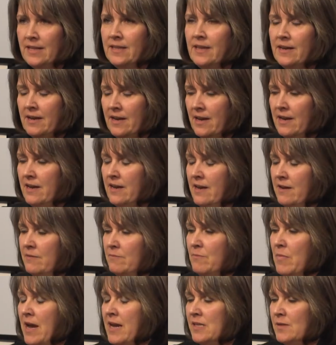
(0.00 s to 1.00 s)
Like in,
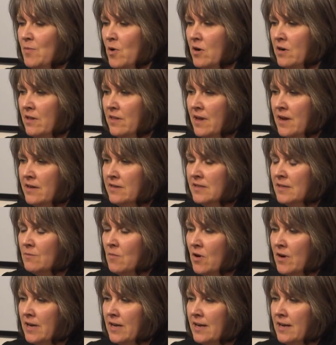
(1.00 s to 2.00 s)
as part of the housing
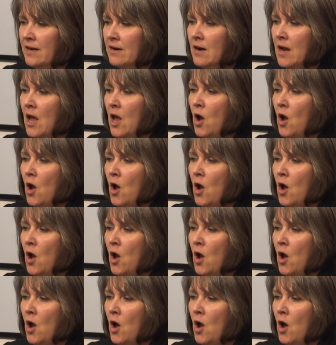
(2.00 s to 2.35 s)
market here.